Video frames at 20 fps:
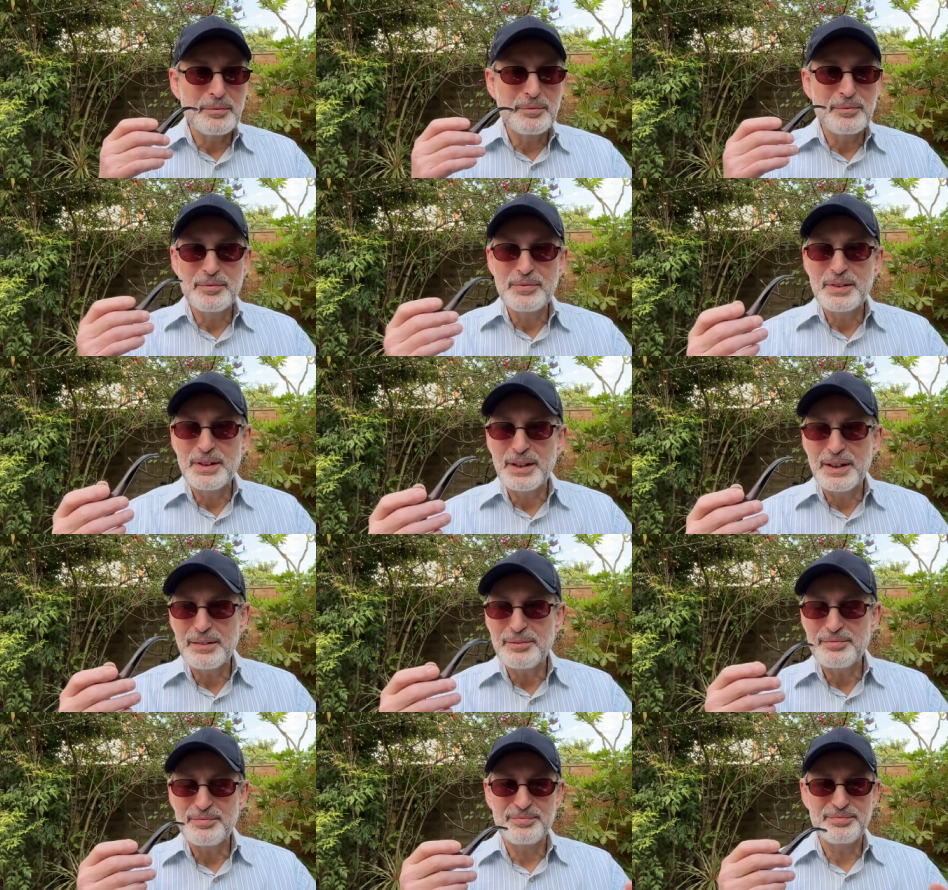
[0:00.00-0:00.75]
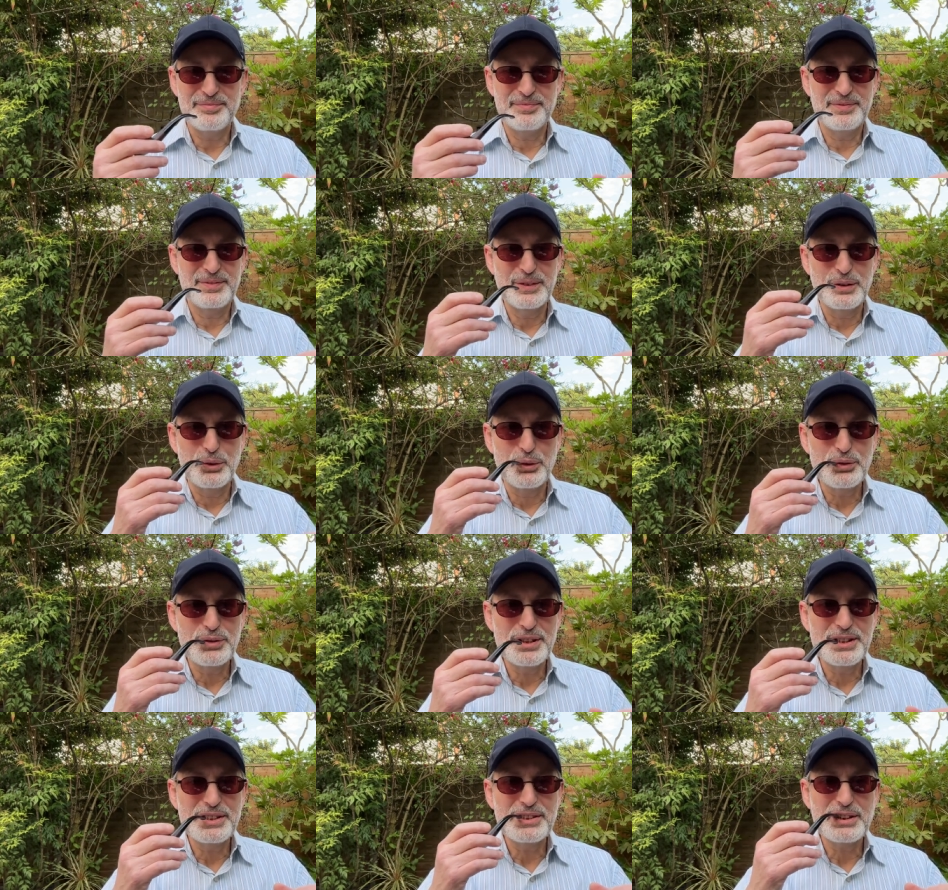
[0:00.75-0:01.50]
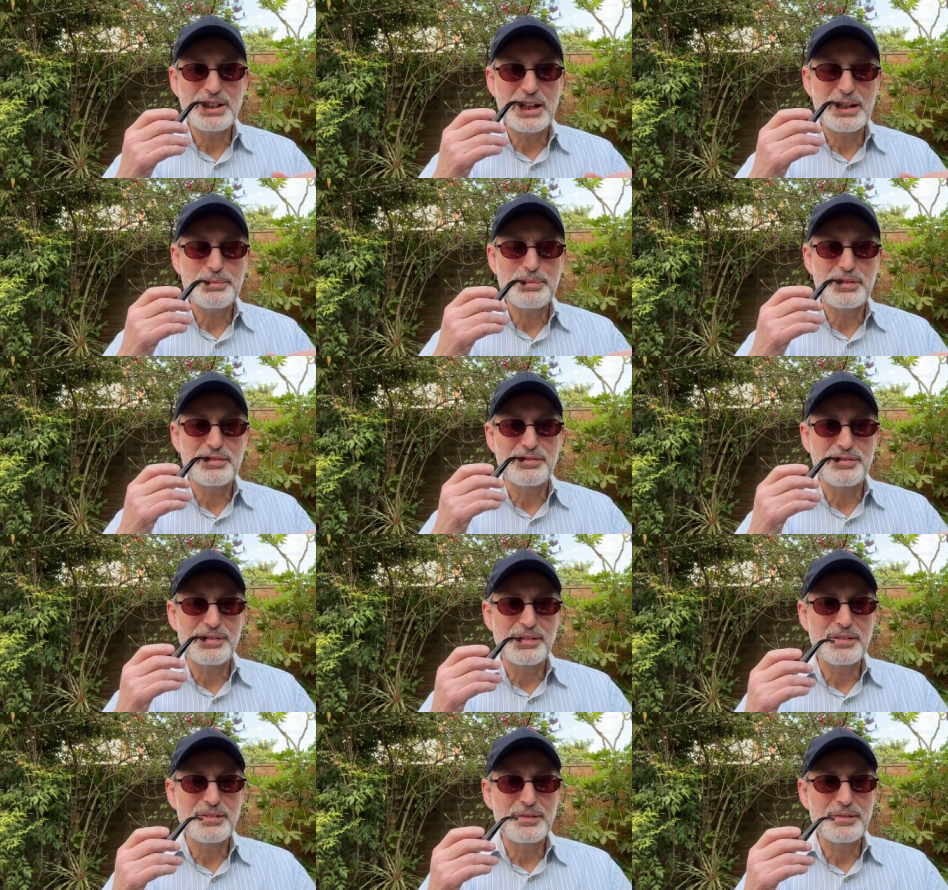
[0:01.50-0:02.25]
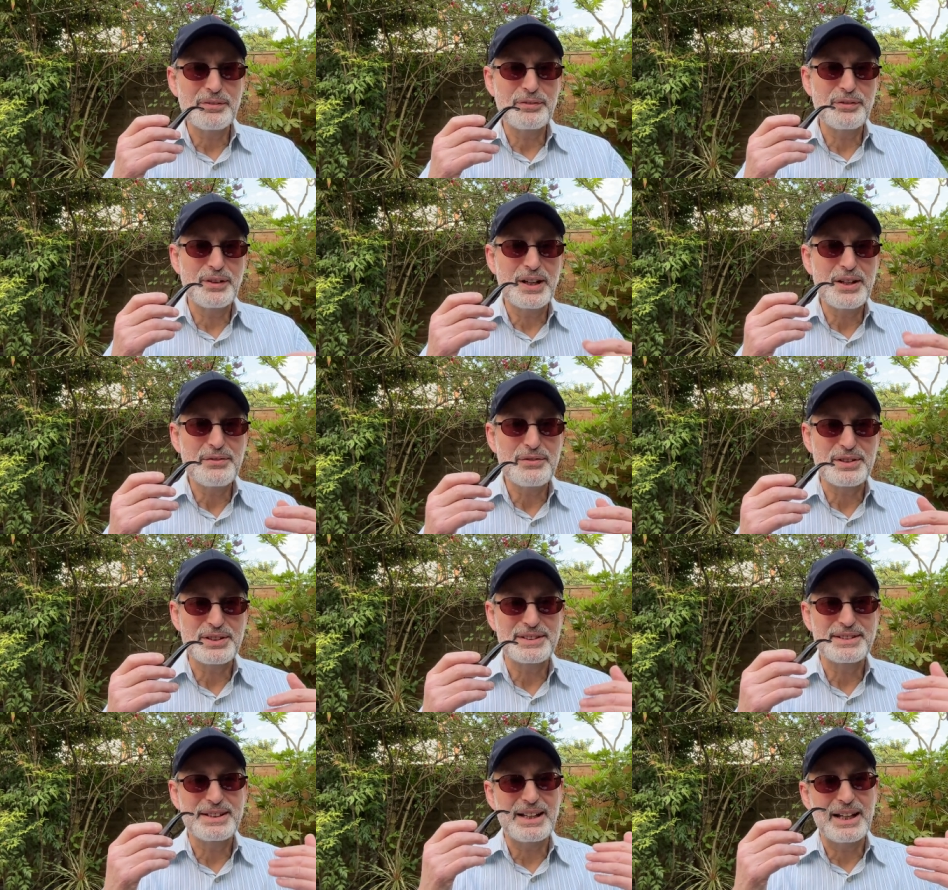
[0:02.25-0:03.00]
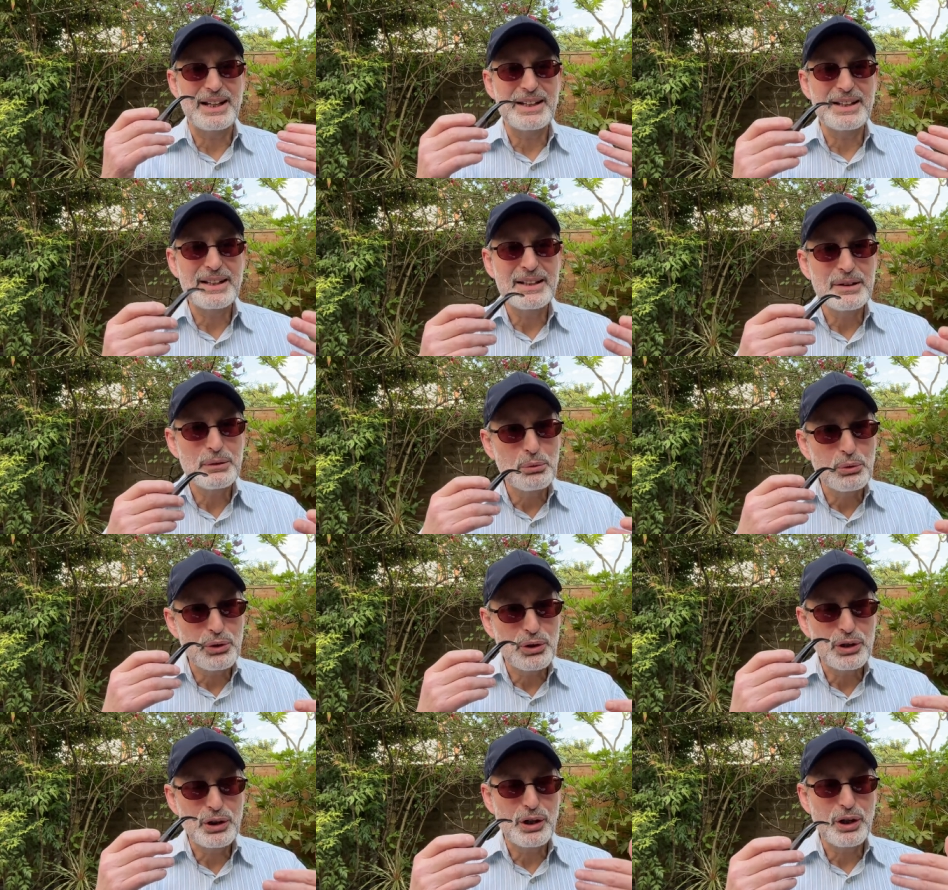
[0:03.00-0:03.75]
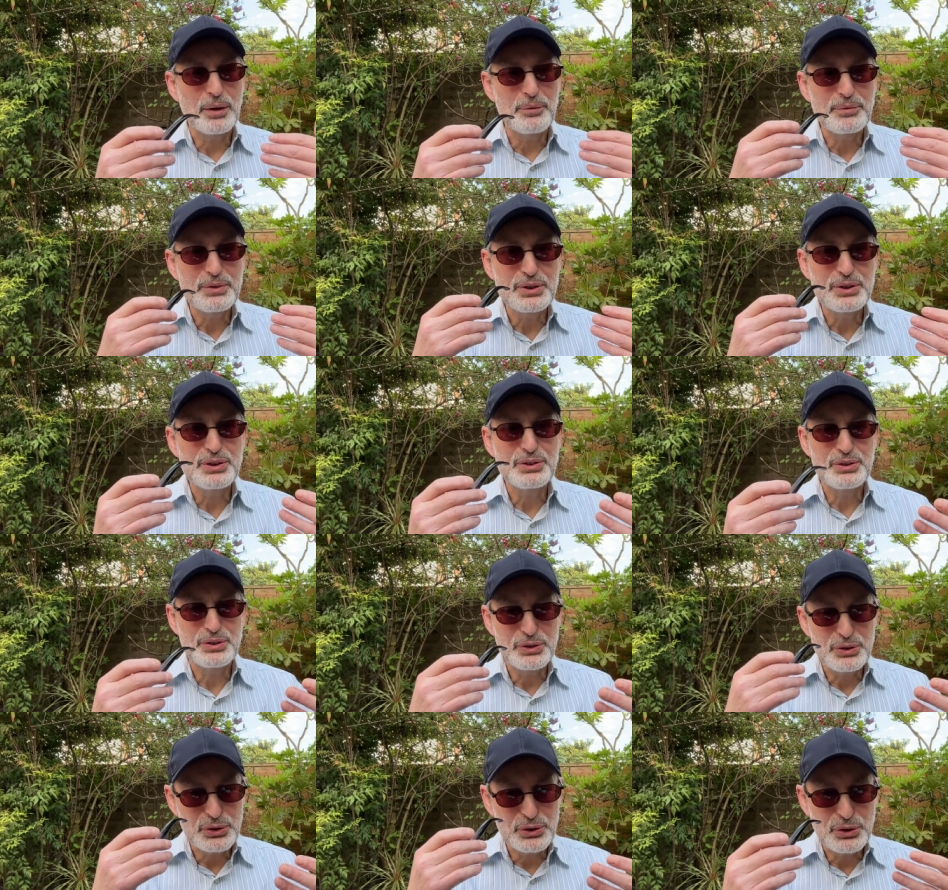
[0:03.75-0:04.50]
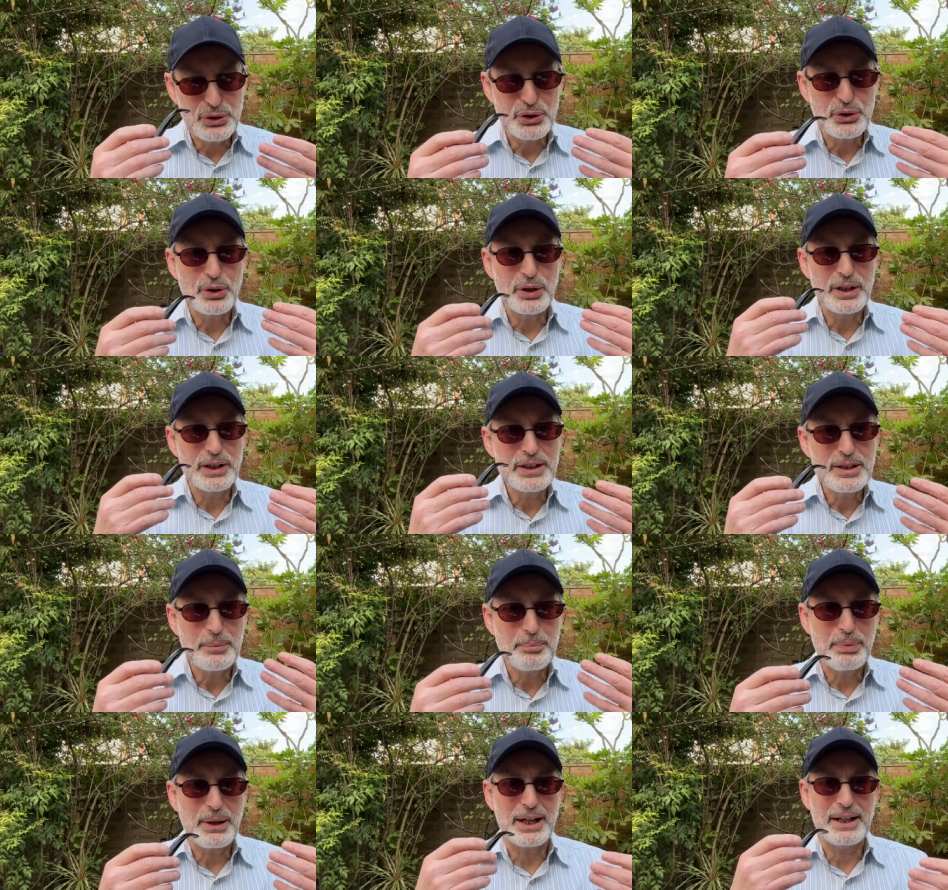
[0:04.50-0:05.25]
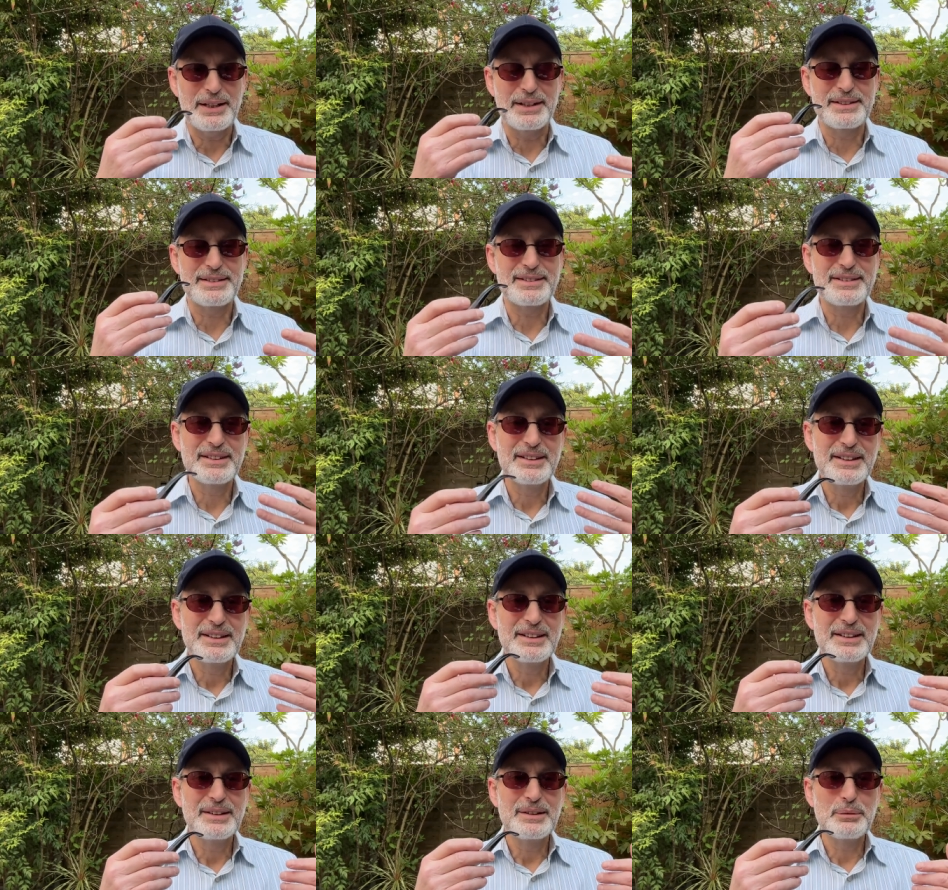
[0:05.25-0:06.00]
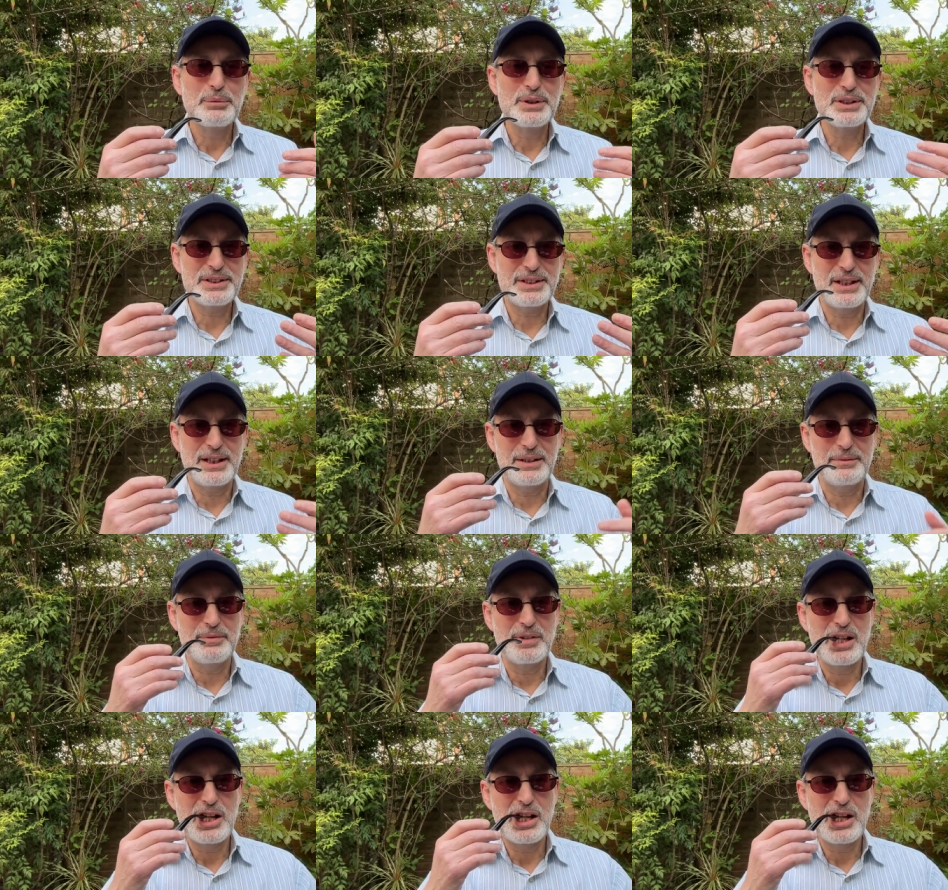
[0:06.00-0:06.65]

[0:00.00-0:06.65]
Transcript: Yeah, all these type of flavors that will come to you in your palate with time.